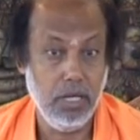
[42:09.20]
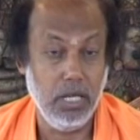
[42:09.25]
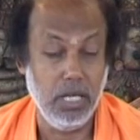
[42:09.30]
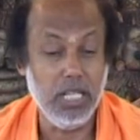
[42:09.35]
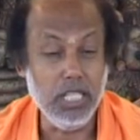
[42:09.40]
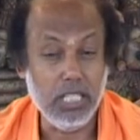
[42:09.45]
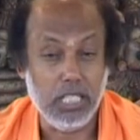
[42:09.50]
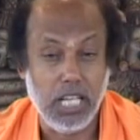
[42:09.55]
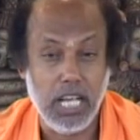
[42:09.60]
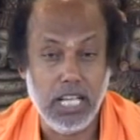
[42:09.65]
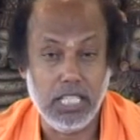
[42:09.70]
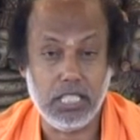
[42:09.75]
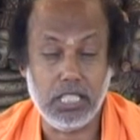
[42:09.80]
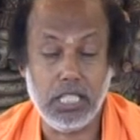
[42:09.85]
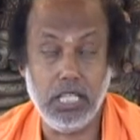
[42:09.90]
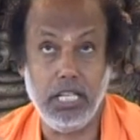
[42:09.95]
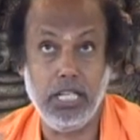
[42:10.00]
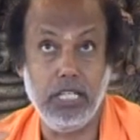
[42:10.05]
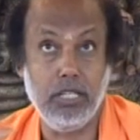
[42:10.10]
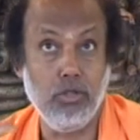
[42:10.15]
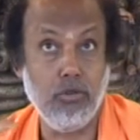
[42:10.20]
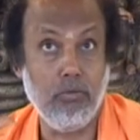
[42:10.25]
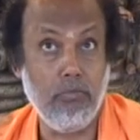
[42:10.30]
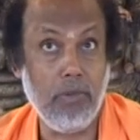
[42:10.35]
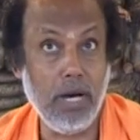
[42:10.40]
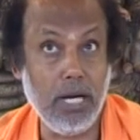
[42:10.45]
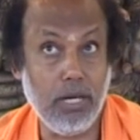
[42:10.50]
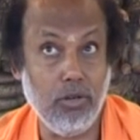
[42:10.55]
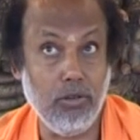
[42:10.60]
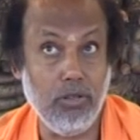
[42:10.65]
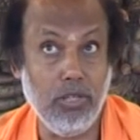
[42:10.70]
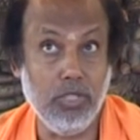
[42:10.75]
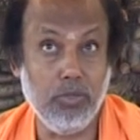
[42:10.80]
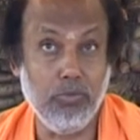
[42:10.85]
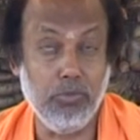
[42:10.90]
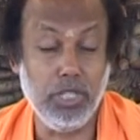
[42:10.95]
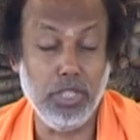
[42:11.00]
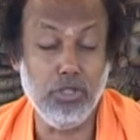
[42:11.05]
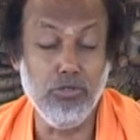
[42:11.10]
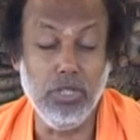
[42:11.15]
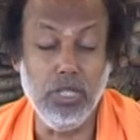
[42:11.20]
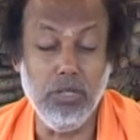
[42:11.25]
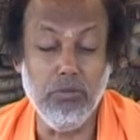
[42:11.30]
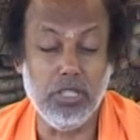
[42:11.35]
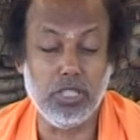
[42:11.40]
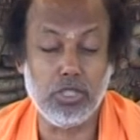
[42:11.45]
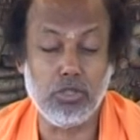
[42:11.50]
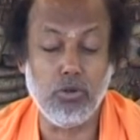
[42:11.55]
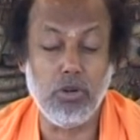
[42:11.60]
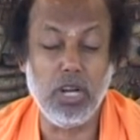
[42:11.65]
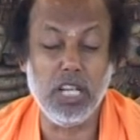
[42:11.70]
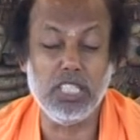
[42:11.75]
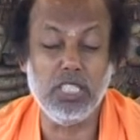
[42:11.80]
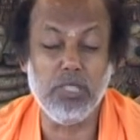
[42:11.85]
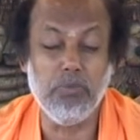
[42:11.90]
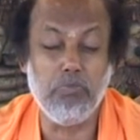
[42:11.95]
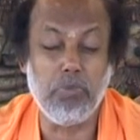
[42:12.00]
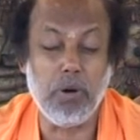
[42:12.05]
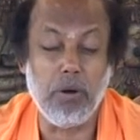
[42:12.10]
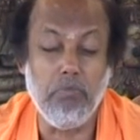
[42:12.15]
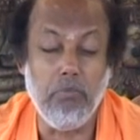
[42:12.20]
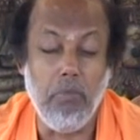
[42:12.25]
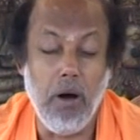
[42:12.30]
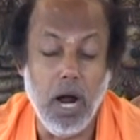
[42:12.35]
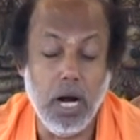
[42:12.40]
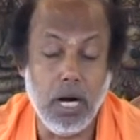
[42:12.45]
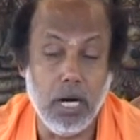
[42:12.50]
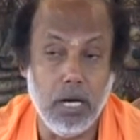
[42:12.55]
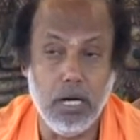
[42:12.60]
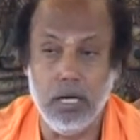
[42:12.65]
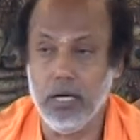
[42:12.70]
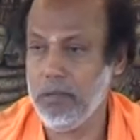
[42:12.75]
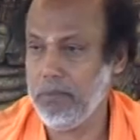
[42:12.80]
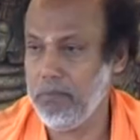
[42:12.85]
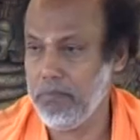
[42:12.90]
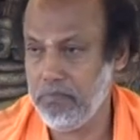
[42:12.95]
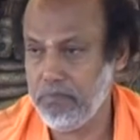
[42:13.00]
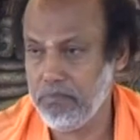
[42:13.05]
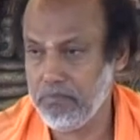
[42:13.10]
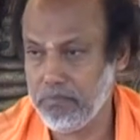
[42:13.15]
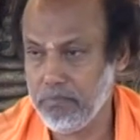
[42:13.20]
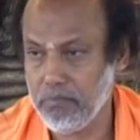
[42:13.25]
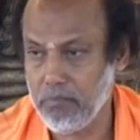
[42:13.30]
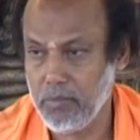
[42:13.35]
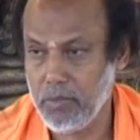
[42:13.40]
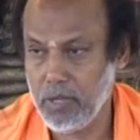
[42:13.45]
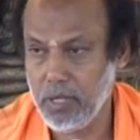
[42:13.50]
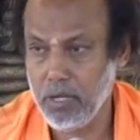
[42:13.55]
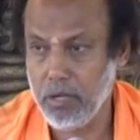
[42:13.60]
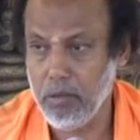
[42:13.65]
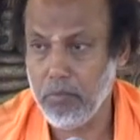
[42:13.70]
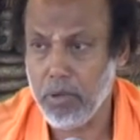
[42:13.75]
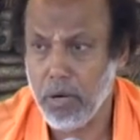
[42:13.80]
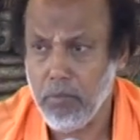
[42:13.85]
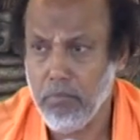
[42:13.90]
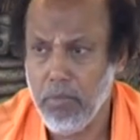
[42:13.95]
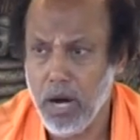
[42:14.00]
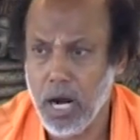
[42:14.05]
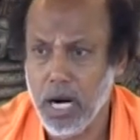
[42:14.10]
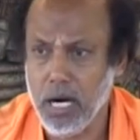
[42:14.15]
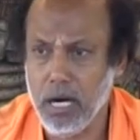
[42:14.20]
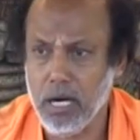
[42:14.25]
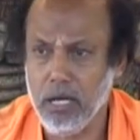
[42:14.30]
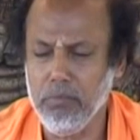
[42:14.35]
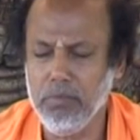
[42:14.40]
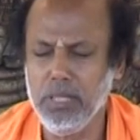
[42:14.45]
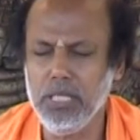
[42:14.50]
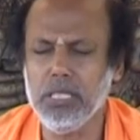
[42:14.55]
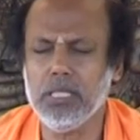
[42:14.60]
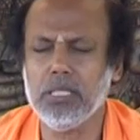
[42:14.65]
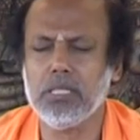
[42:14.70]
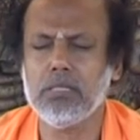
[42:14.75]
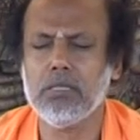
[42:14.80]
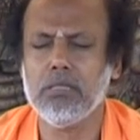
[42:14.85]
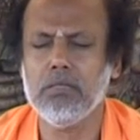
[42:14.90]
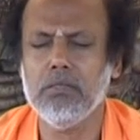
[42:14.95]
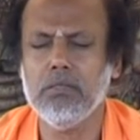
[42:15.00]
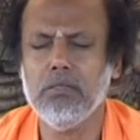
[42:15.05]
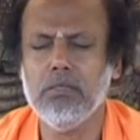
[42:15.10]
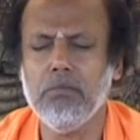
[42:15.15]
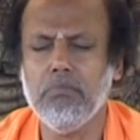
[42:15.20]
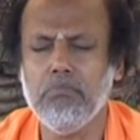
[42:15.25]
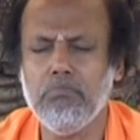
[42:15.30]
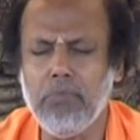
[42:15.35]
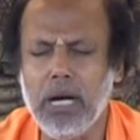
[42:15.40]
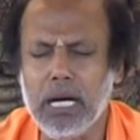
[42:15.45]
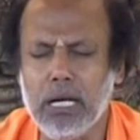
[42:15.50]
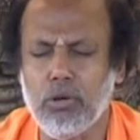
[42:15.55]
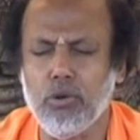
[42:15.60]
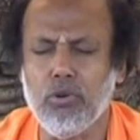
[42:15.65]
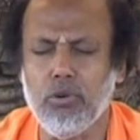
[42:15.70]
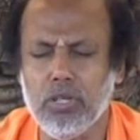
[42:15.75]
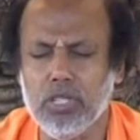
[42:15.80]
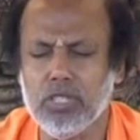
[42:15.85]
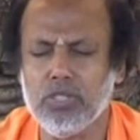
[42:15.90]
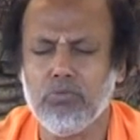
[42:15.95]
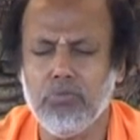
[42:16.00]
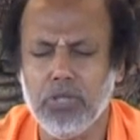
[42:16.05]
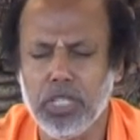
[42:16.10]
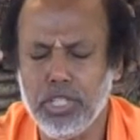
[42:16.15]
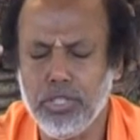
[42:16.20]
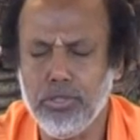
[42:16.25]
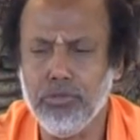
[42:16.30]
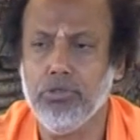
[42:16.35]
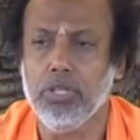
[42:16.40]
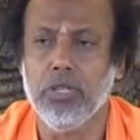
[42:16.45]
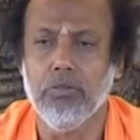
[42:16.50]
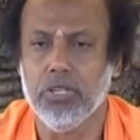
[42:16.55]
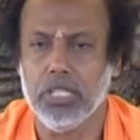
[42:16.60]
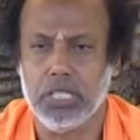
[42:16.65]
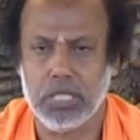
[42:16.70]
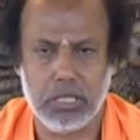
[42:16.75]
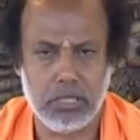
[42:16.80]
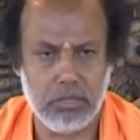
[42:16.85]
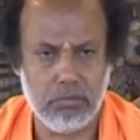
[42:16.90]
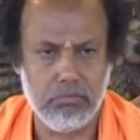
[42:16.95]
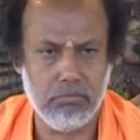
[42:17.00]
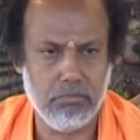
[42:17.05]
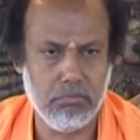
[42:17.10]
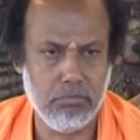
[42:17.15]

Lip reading: In Sanskrit, the macrocosmic universe known as the Brahmanda. Brahmanda means macrocosmic universe.